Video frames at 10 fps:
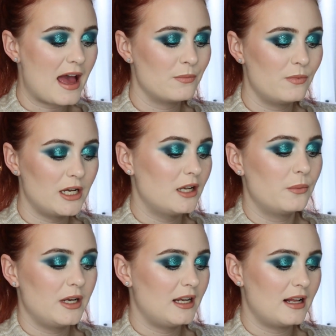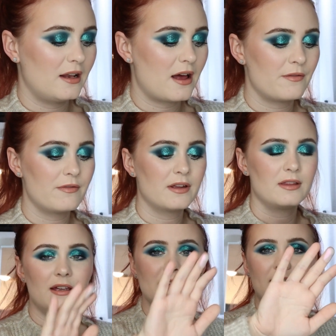I really love
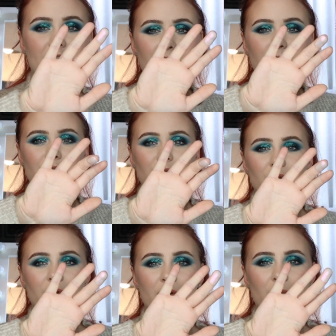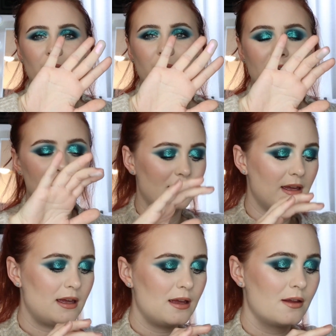these kind of duochrome
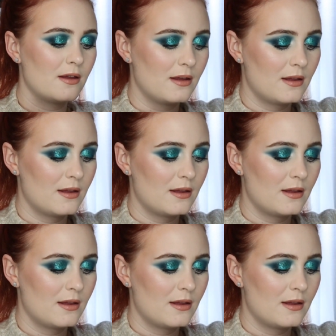pinky